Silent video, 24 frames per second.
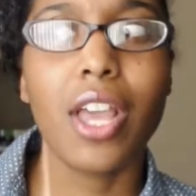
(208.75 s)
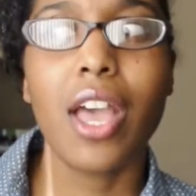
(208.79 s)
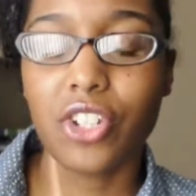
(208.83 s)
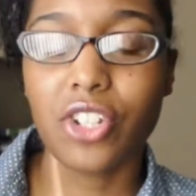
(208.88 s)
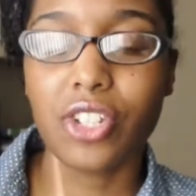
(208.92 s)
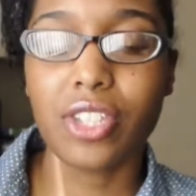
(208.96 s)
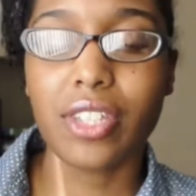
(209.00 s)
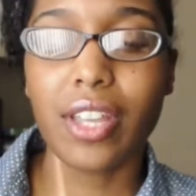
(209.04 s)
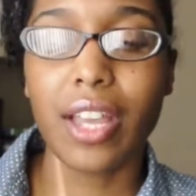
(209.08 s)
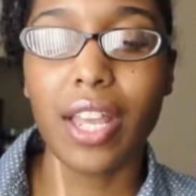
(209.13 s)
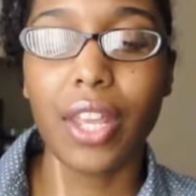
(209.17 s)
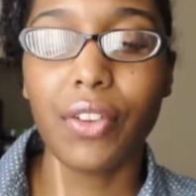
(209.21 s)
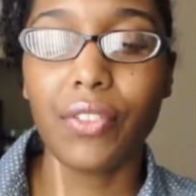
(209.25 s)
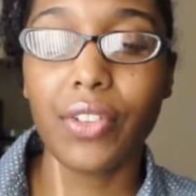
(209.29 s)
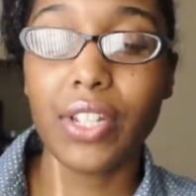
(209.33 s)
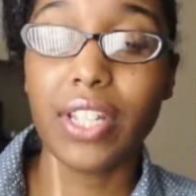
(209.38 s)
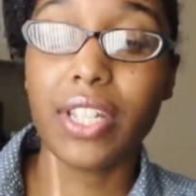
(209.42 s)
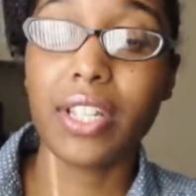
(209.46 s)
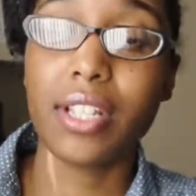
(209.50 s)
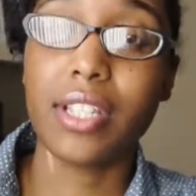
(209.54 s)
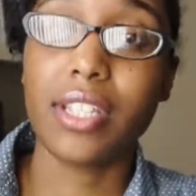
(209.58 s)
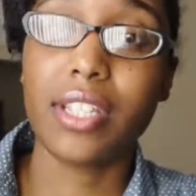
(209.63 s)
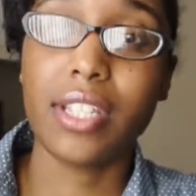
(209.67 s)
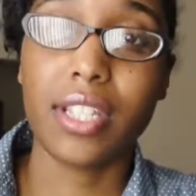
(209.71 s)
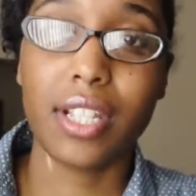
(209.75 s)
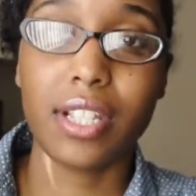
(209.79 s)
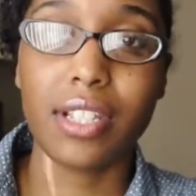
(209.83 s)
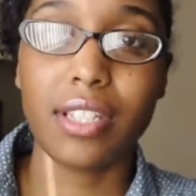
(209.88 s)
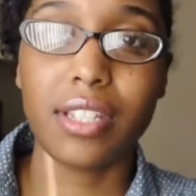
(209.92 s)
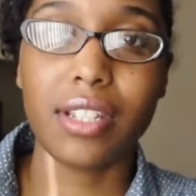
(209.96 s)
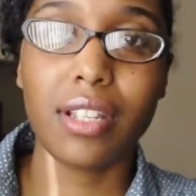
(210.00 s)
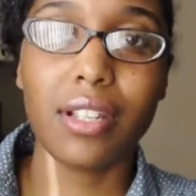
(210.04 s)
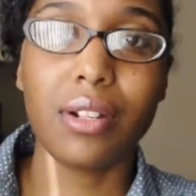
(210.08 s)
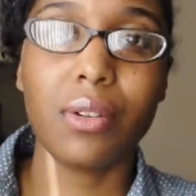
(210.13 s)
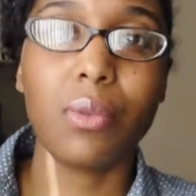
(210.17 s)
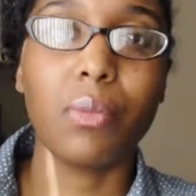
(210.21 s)
she's not even
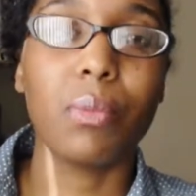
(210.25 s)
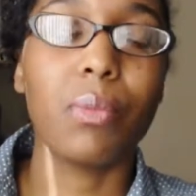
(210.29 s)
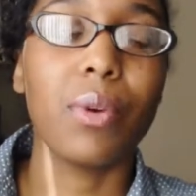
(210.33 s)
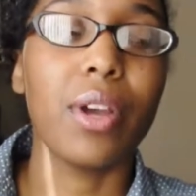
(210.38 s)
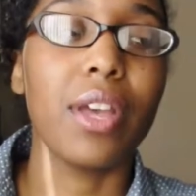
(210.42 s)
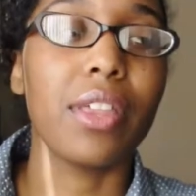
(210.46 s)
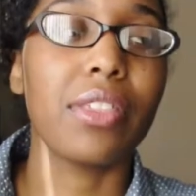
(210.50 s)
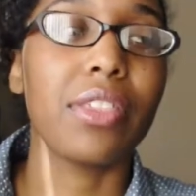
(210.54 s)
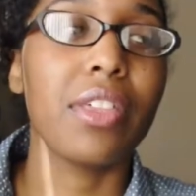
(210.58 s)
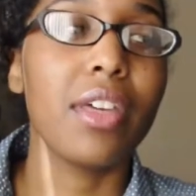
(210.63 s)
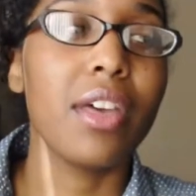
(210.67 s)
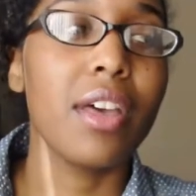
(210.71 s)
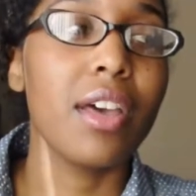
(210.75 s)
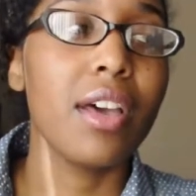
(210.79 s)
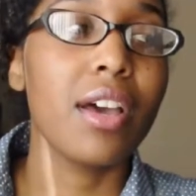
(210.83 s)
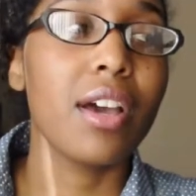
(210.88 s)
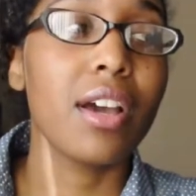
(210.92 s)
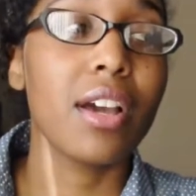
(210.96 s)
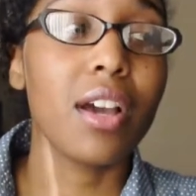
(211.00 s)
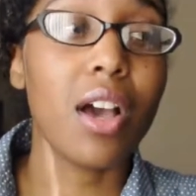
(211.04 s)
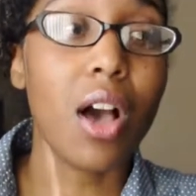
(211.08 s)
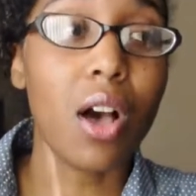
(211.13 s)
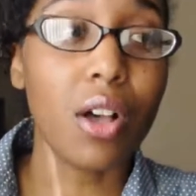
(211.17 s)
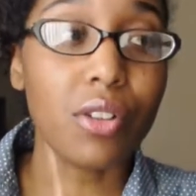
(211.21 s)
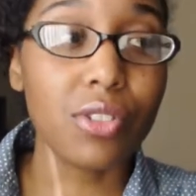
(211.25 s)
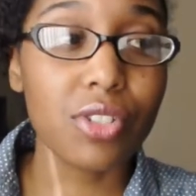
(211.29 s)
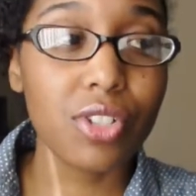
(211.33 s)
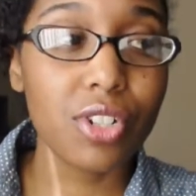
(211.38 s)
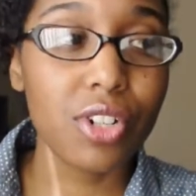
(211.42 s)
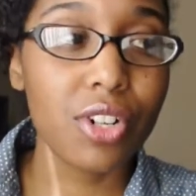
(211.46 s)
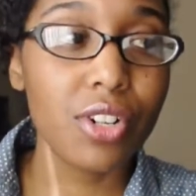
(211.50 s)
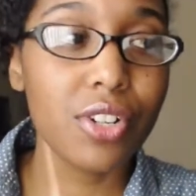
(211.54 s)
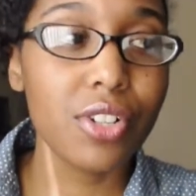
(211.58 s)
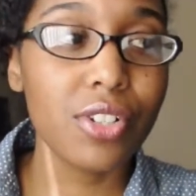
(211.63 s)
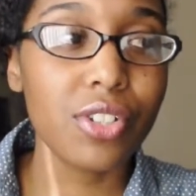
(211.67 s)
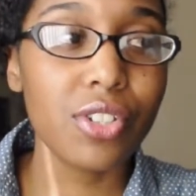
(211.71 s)
consistent with
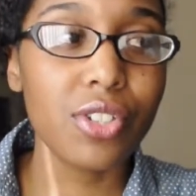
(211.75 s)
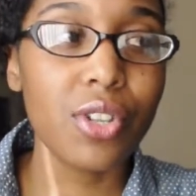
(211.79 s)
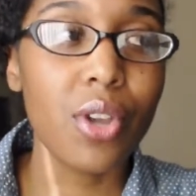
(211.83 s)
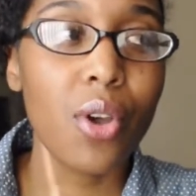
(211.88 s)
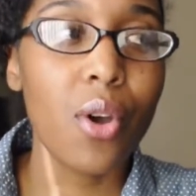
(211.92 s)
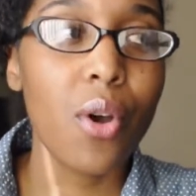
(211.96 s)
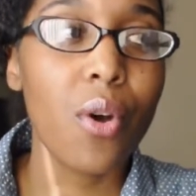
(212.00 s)
cultures,